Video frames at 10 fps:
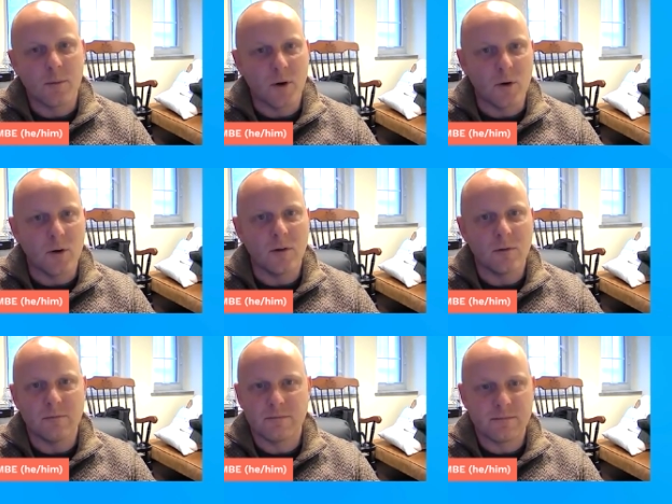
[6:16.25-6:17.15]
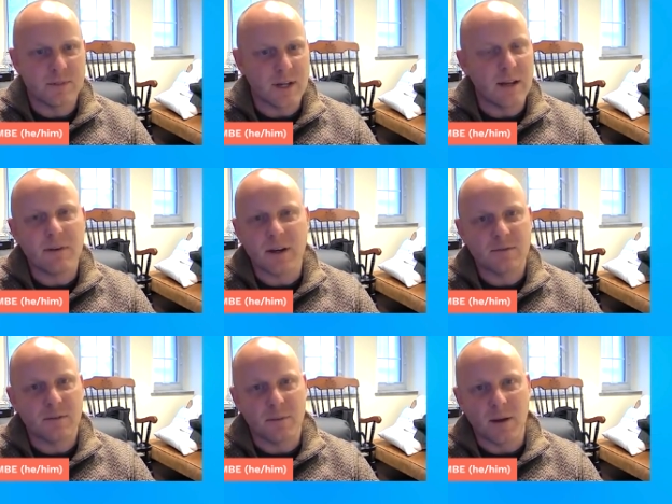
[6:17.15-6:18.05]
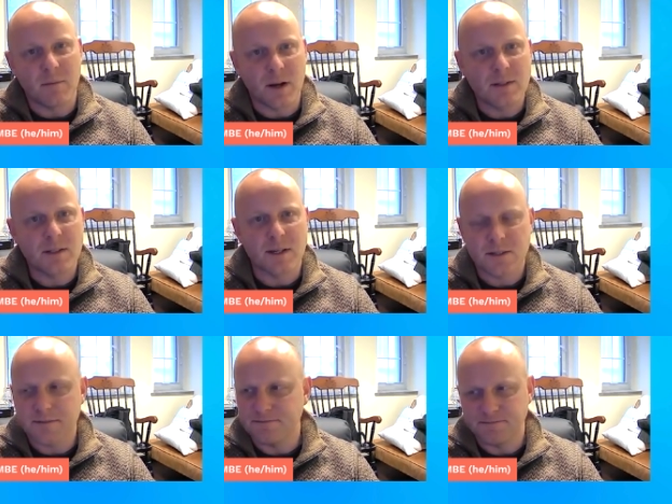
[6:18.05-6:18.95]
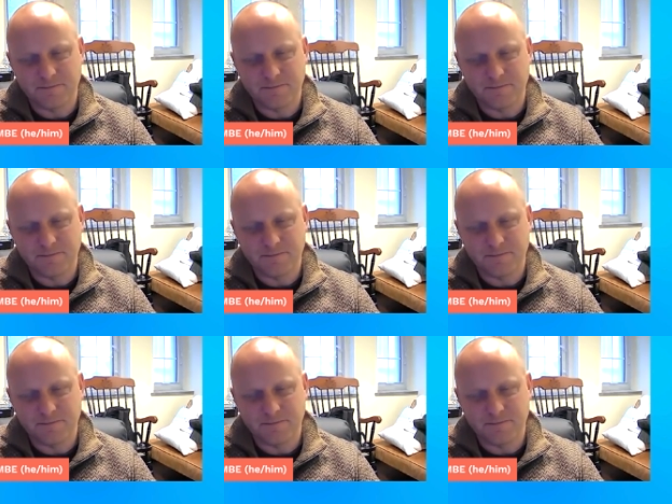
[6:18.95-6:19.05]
hormonal side effects from that process.